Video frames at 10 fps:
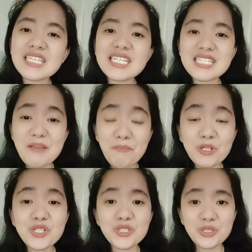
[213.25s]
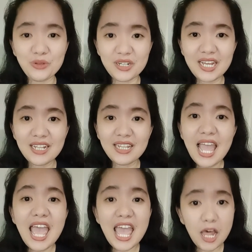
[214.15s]
this simple tutorial
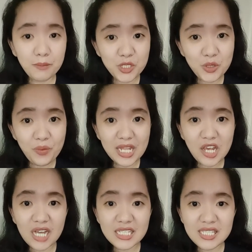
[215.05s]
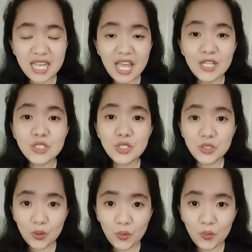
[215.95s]
helps you a lot to
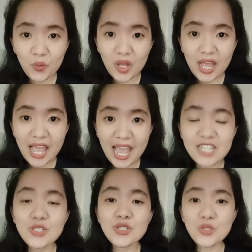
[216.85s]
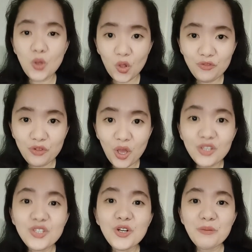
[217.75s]
know and to solve
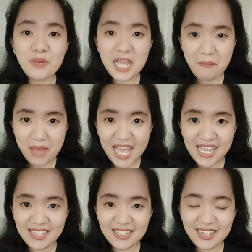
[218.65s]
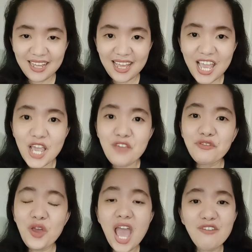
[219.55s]
your BMI. If
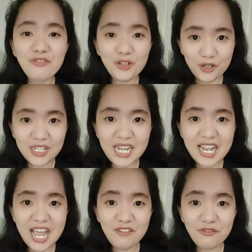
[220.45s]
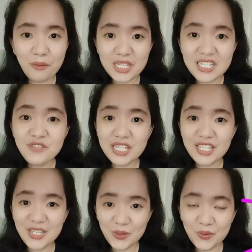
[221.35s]
you have learned a lot from this
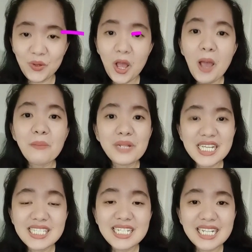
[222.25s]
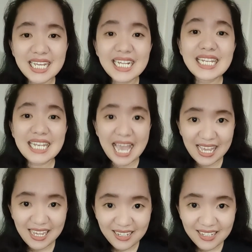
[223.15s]
video, please click
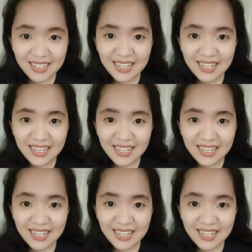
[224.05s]
like,